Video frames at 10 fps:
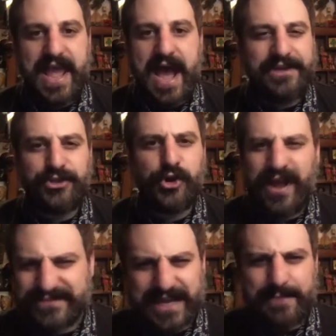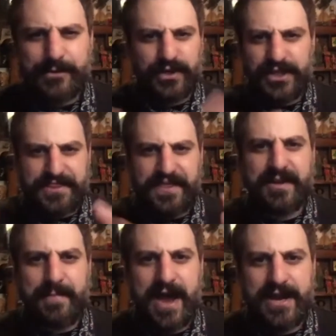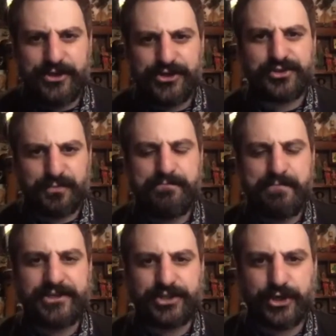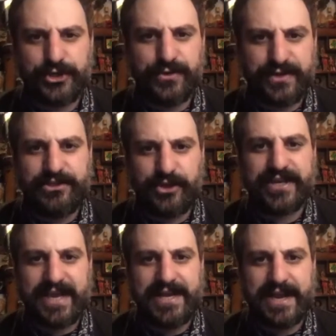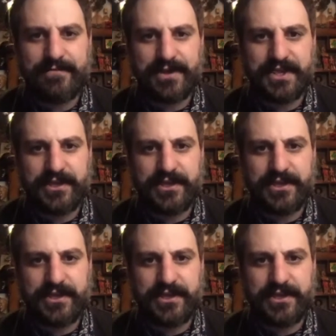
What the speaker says: don't have time to really think about it. You just make sure you're getting everything,